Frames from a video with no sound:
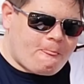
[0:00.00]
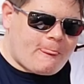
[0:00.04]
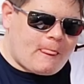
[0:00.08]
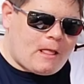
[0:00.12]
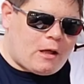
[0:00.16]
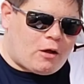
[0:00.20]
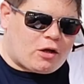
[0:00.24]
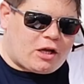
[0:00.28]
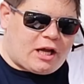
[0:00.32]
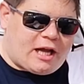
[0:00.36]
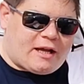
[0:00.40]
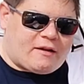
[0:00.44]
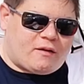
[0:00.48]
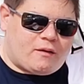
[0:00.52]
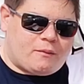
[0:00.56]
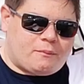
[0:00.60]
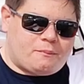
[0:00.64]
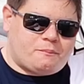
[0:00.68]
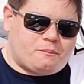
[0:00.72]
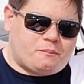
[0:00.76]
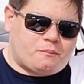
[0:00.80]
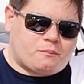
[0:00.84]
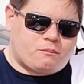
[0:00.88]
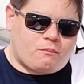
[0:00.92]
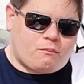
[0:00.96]
Look guys,
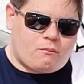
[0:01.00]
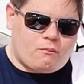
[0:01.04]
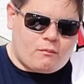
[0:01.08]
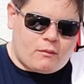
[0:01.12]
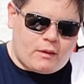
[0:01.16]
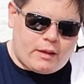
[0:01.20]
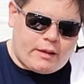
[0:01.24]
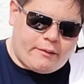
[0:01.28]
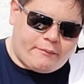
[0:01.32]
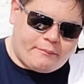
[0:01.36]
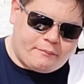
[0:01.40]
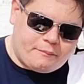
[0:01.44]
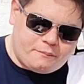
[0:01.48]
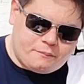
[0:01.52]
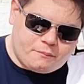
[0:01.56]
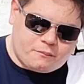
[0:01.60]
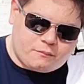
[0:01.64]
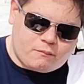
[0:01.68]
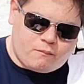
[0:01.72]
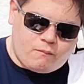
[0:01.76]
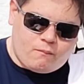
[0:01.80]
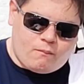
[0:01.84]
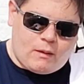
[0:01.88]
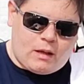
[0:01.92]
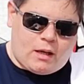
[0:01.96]

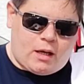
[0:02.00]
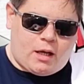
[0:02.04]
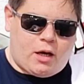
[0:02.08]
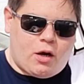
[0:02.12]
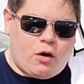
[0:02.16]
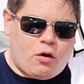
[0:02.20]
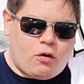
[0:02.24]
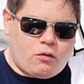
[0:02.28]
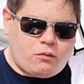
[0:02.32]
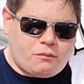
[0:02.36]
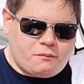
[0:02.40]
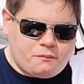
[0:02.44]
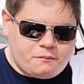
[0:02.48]
I know